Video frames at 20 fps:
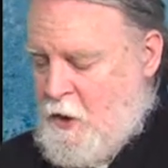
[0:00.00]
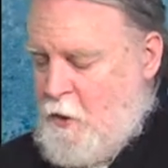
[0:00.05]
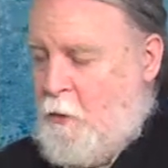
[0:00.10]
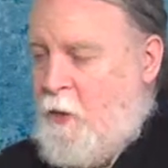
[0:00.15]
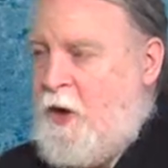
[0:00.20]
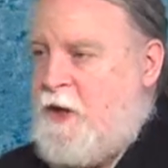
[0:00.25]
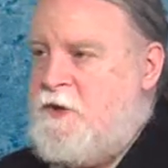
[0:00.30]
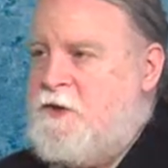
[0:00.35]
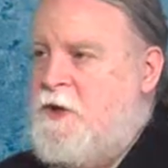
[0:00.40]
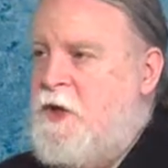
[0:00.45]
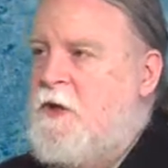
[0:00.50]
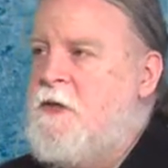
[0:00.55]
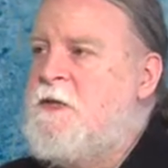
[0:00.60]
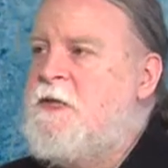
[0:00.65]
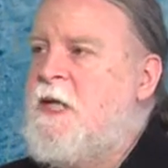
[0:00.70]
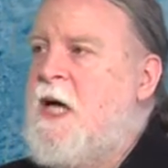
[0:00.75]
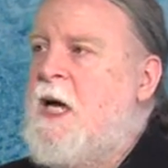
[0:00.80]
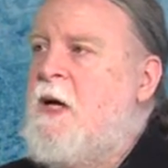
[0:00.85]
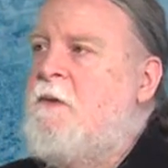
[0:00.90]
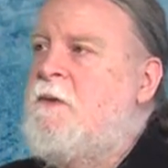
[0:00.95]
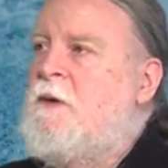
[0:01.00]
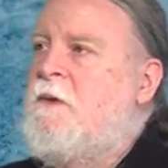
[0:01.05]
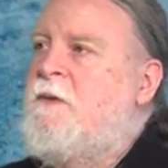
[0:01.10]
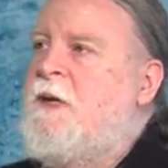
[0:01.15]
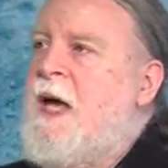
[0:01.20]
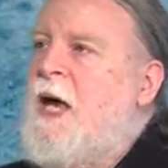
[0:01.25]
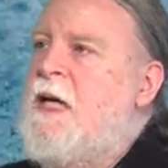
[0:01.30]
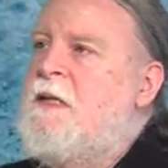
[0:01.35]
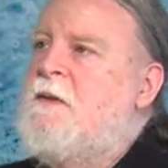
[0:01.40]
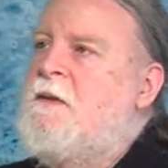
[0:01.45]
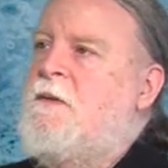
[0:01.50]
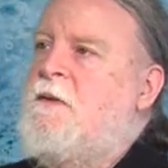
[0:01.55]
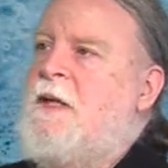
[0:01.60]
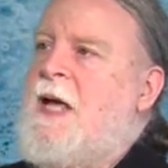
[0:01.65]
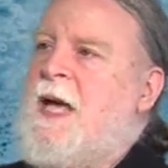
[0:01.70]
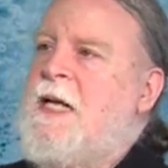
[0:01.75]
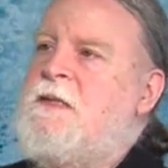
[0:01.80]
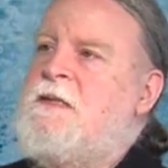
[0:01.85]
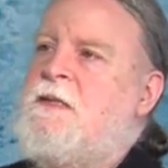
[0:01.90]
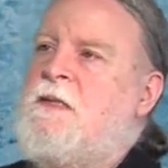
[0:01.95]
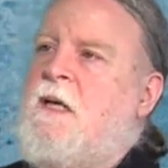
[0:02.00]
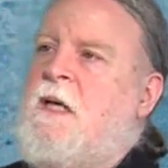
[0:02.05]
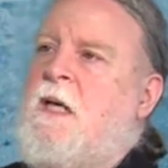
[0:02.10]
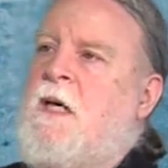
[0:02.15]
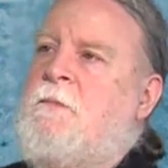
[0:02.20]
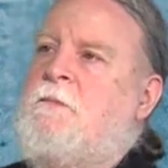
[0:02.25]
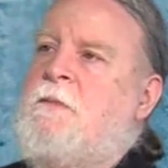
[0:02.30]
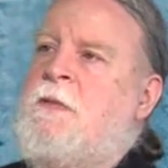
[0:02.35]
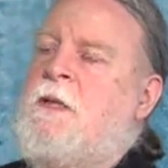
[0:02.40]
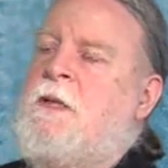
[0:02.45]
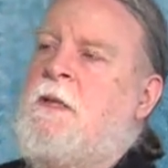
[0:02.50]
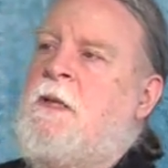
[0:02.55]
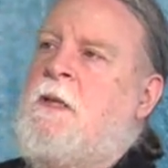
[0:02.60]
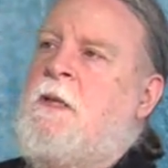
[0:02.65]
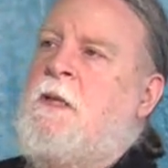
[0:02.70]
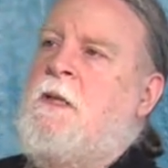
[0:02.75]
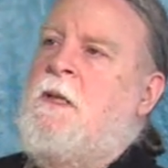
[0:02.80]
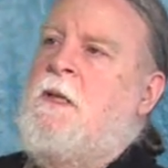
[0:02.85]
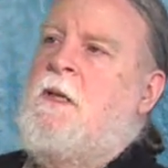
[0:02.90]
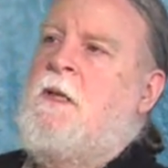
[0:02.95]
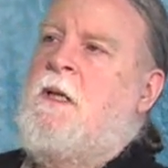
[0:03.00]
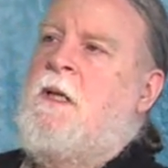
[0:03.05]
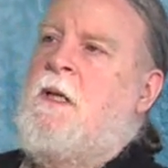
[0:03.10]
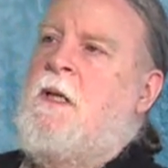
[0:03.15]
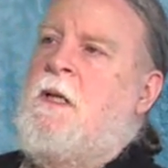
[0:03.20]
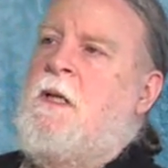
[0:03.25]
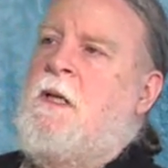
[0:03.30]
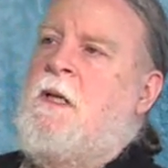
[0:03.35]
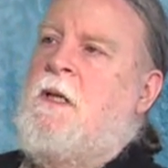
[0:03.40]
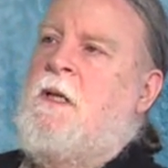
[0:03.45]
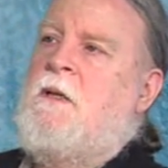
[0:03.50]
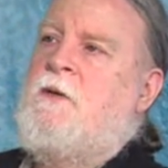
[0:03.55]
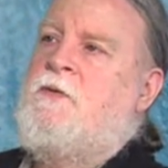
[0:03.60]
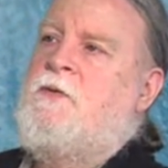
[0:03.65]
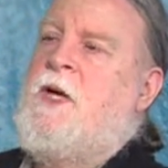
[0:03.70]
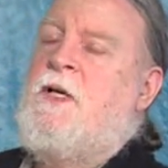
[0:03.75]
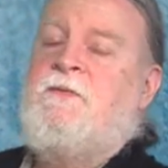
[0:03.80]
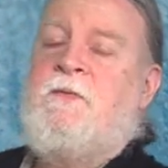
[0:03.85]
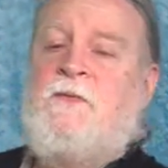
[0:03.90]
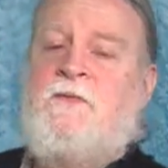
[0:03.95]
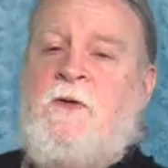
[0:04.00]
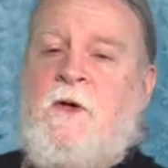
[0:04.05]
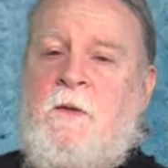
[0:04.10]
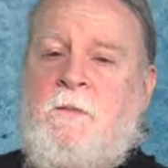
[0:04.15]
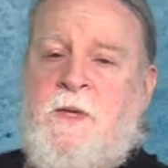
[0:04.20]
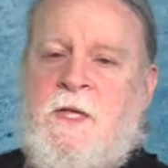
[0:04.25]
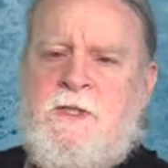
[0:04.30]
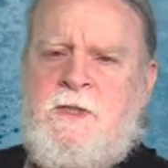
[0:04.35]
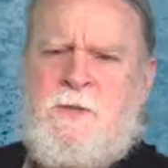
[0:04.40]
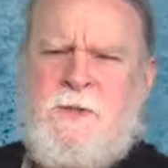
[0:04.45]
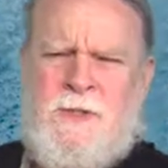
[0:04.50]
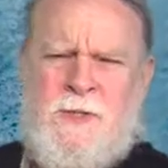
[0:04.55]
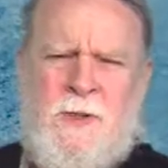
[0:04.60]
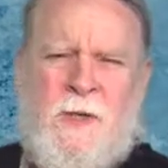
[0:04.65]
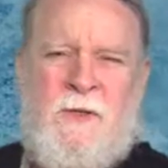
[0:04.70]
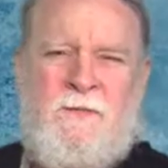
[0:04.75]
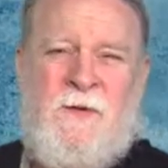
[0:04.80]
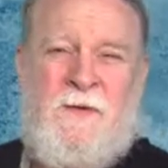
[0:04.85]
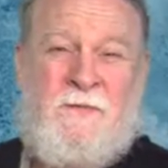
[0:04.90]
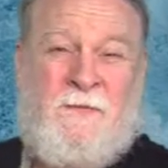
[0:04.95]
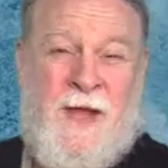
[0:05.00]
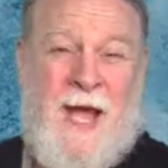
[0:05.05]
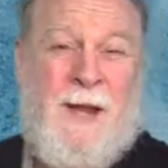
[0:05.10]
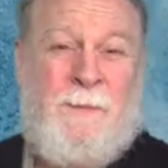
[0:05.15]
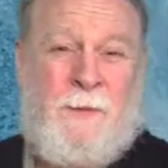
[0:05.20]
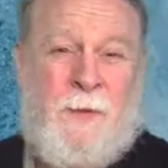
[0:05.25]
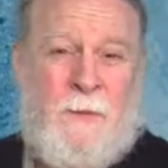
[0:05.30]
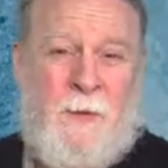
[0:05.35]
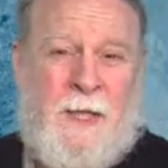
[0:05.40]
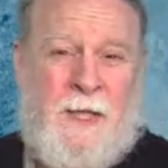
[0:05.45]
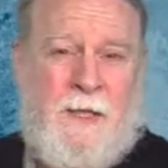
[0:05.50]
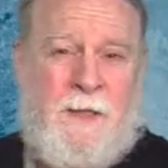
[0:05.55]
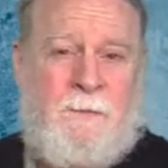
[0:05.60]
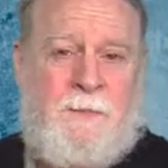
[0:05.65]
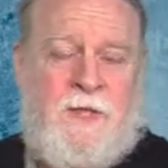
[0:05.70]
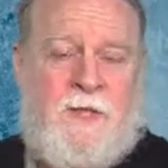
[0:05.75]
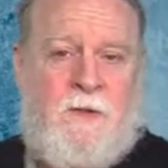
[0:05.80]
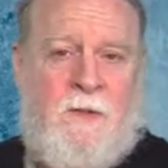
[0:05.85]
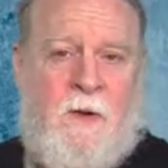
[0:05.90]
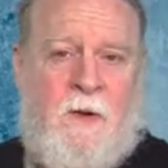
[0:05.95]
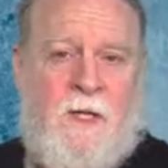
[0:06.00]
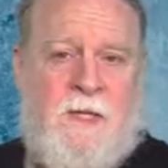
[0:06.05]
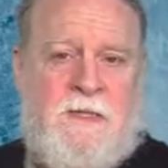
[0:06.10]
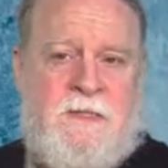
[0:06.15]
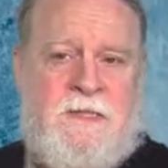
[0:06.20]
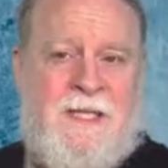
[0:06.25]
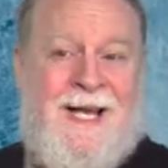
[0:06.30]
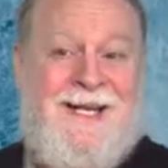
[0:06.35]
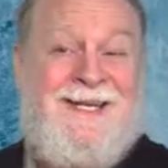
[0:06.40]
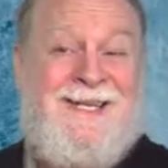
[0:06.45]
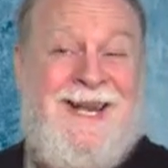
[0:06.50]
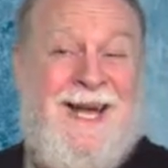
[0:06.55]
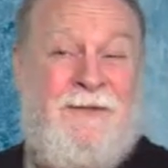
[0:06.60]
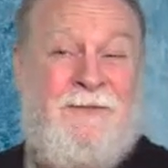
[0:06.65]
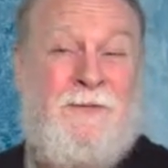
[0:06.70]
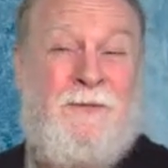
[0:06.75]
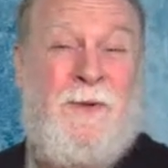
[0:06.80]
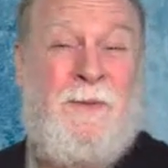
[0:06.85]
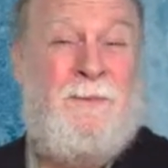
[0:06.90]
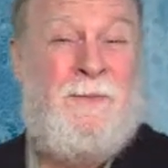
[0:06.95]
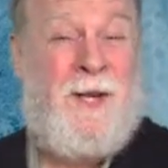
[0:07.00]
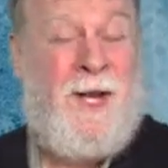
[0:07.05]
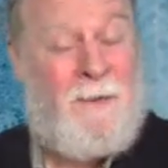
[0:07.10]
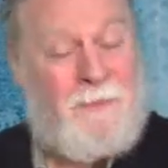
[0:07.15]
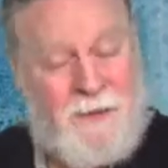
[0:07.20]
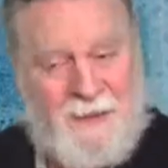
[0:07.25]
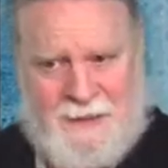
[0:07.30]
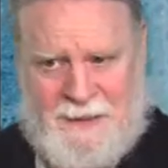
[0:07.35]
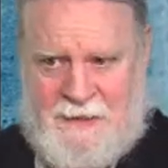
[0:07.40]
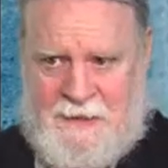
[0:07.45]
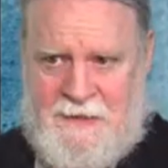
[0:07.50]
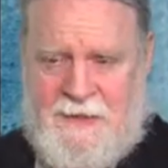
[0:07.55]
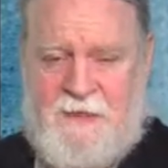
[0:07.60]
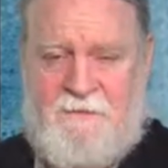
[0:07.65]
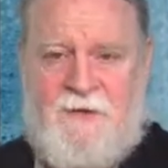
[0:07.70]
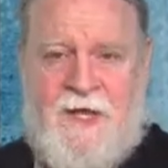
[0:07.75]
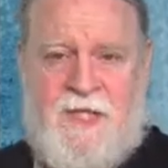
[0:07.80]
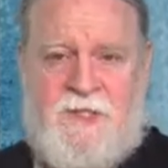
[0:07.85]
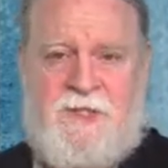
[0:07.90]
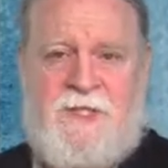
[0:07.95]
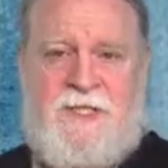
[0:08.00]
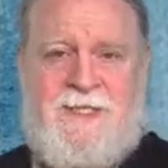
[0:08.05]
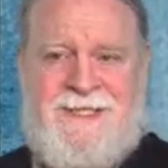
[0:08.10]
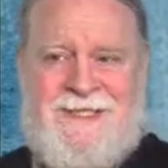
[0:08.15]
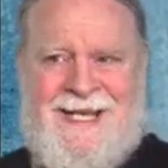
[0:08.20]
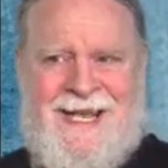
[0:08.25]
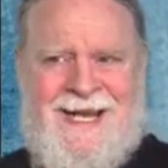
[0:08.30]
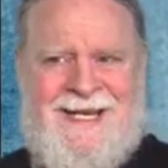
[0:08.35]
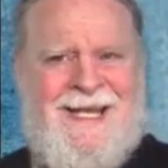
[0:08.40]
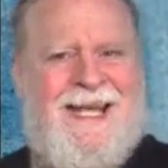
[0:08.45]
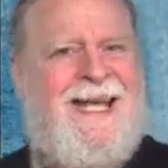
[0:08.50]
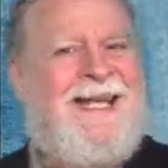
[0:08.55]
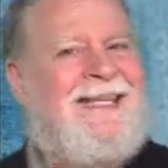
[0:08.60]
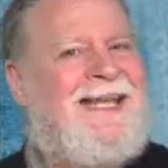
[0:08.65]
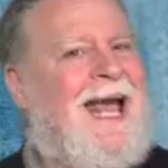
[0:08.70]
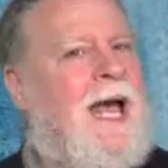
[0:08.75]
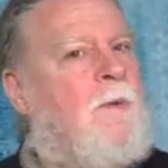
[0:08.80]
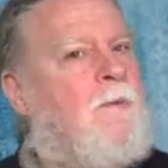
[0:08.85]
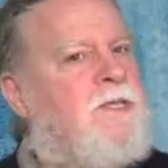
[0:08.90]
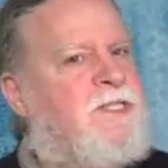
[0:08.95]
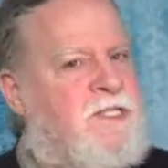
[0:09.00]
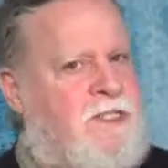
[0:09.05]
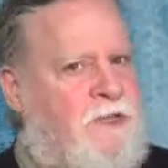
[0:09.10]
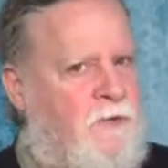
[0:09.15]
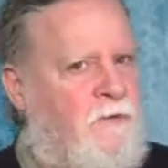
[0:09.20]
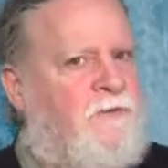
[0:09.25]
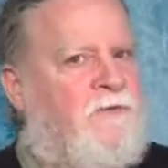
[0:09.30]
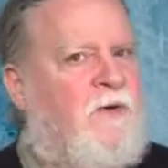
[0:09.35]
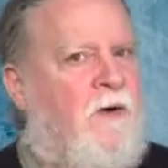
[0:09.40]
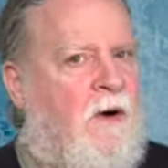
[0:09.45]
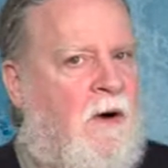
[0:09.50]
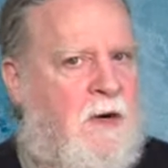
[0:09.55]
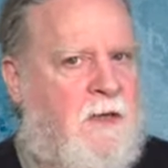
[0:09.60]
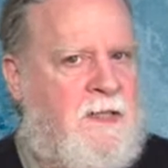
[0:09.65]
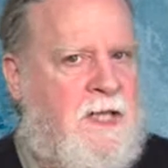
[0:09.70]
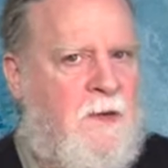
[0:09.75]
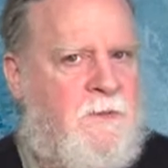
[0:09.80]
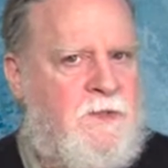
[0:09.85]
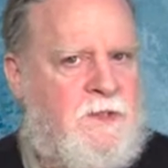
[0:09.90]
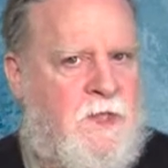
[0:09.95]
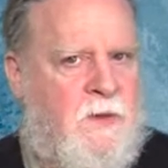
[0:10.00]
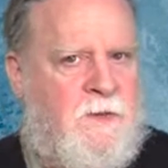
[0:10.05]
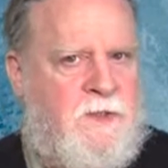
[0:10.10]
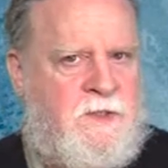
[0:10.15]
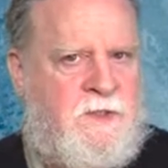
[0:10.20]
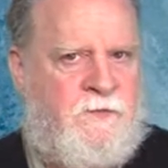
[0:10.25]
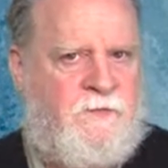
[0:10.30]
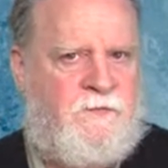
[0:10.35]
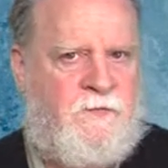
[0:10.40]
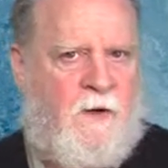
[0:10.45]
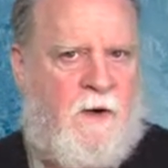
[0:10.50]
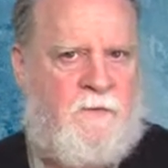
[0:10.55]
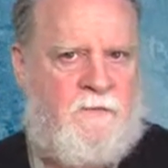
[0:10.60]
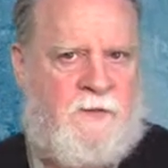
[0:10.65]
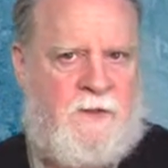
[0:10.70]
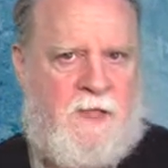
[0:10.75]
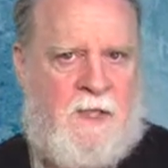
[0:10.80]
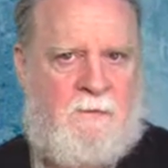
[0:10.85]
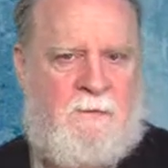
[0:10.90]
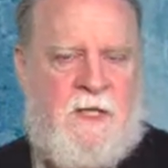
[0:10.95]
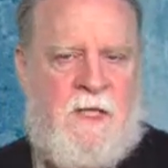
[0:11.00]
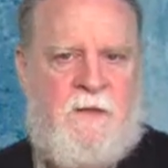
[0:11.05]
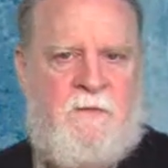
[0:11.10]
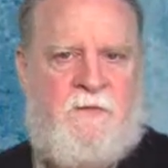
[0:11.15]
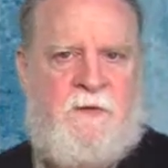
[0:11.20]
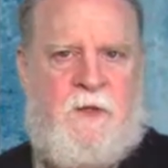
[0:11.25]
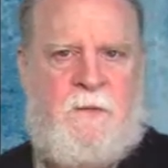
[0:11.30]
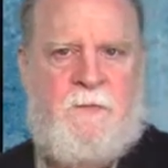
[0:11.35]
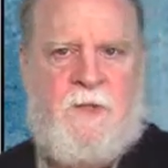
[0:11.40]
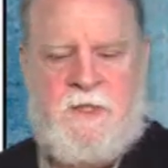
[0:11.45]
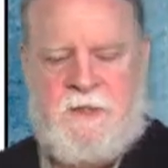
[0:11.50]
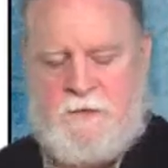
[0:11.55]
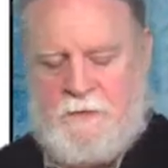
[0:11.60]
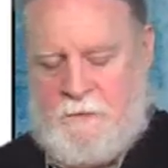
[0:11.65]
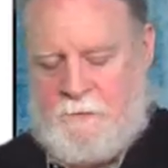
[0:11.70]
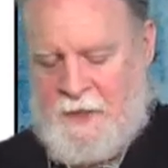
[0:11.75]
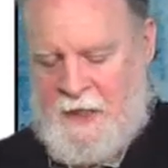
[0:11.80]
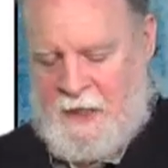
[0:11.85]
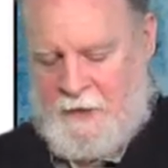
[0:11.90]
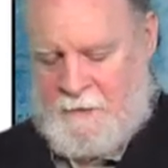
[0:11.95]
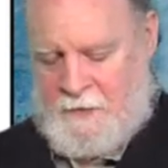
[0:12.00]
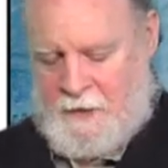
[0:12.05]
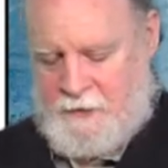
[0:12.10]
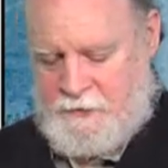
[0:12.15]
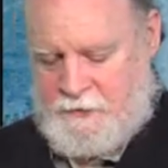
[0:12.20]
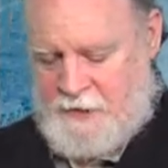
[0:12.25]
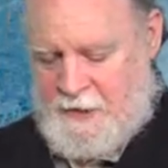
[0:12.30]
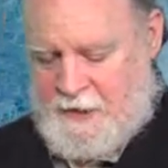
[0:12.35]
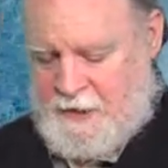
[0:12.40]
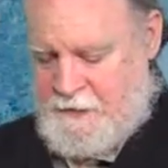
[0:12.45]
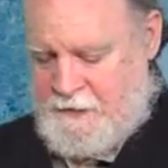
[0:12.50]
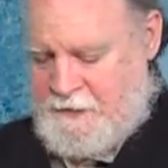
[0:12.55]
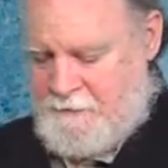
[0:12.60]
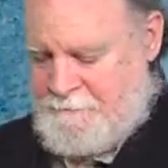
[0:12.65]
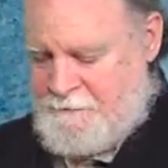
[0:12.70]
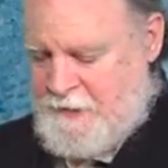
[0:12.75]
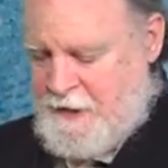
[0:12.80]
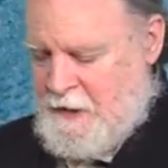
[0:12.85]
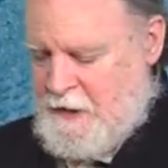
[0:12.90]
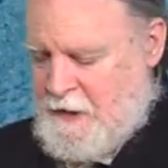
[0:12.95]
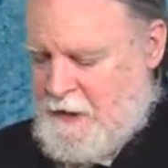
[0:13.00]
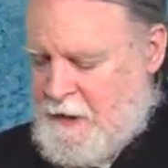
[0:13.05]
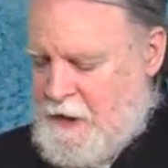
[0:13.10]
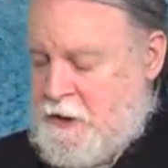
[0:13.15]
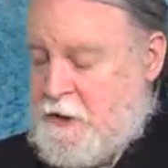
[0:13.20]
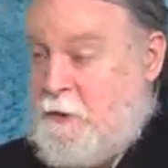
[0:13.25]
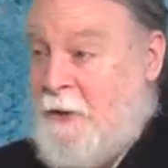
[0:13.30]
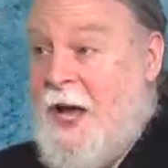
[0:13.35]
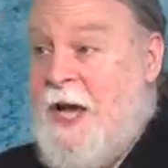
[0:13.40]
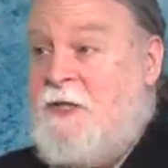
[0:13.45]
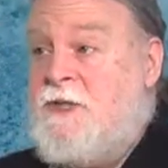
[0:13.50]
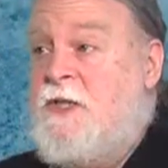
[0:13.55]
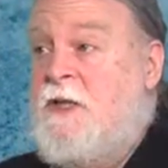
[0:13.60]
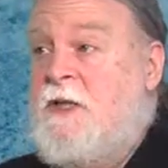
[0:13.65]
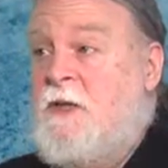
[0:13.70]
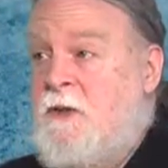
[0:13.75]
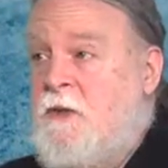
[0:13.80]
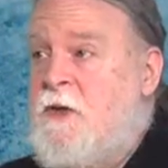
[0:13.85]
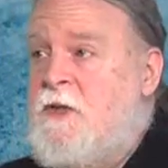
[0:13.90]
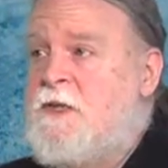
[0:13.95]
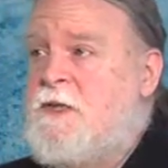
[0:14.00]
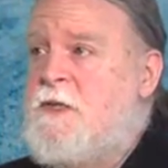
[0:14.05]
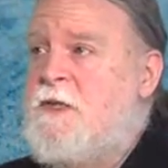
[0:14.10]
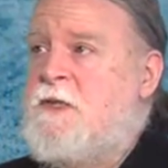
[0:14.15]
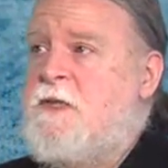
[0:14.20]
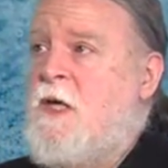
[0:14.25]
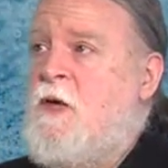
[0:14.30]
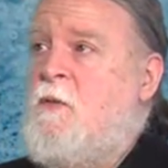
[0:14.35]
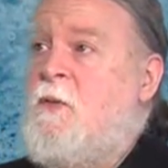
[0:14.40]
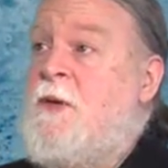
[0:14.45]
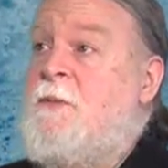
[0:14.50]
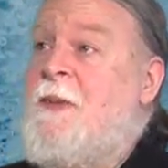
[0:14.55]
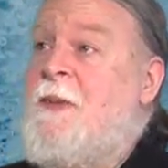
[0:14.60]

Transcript: Well, it turns out that that um, uh, threat of a filibuster sort of evaporated because enough Republicans have actually said that was too far. That was going too far for them, filibustering background checks. So actually, it looks as though we